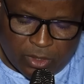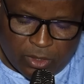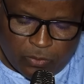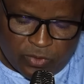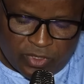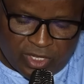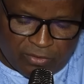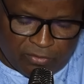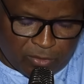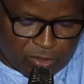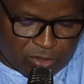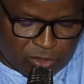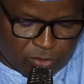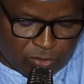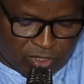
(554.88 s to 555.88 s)
with
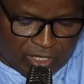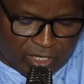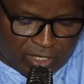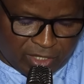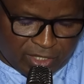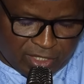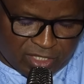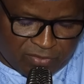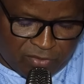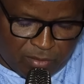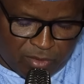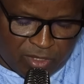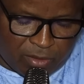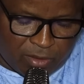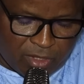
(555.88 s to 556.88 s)
efforts to increase
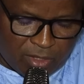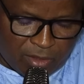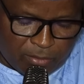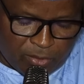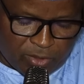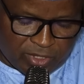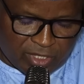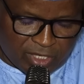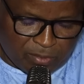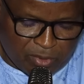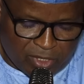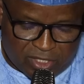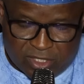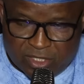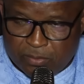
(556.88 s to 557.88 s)
female political
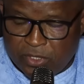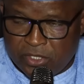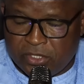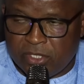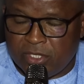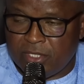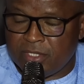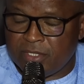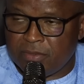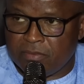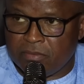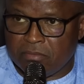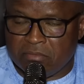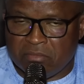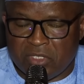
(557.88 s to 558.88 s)
participation.
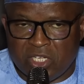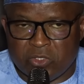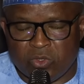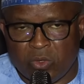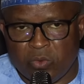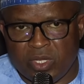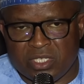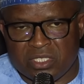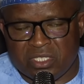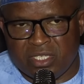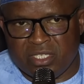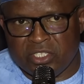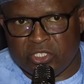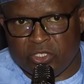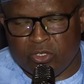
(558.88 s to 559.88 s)
That's why we are
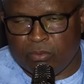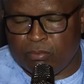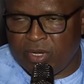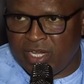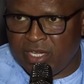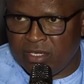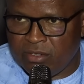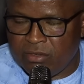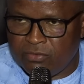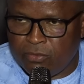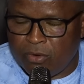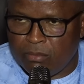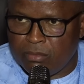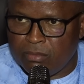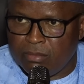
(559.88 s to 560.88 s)
saying they should not buy
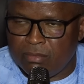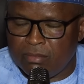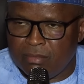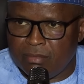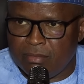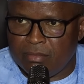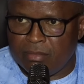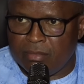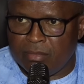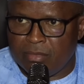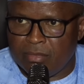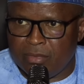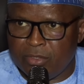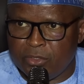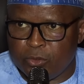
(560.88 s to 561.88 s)
form.
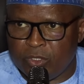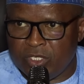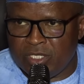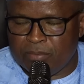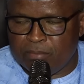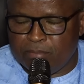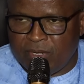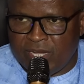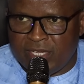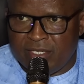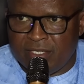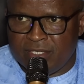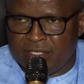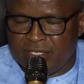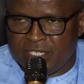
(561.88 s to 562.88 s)
They should only buy
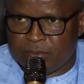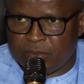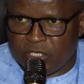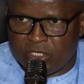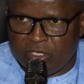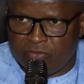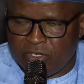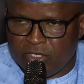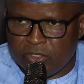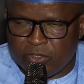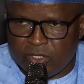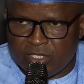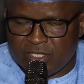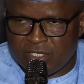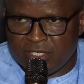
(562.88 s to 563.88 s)
the expression of
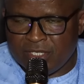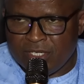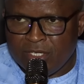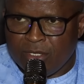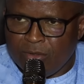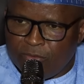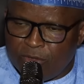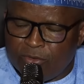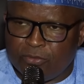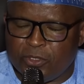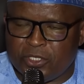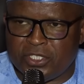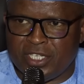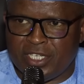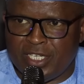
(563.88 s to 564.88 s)
interest. But
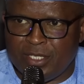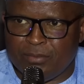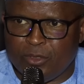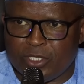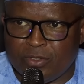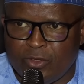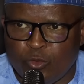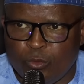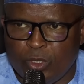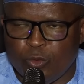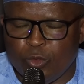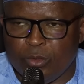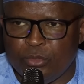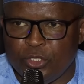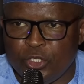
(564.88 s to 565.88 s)
unfortunately, most of the women
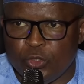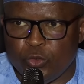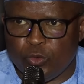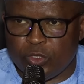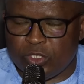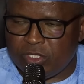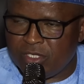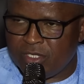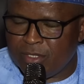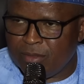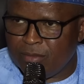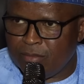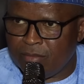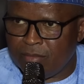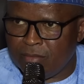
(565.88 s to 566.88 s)
will be used
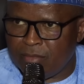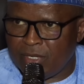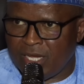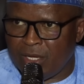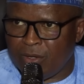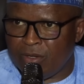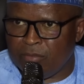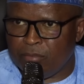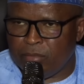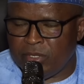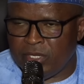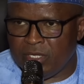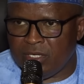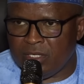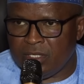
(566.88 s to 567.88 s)
by our
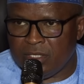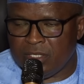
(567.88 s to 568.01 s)
male